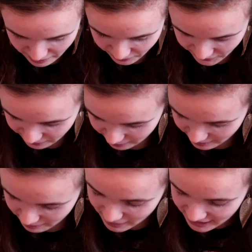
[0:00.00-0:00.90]
one of
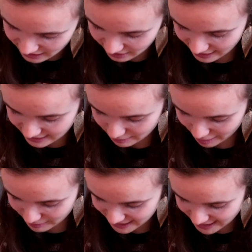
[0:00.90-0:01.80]
the major things
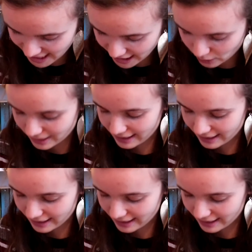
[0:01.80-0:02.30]
about me is that I don't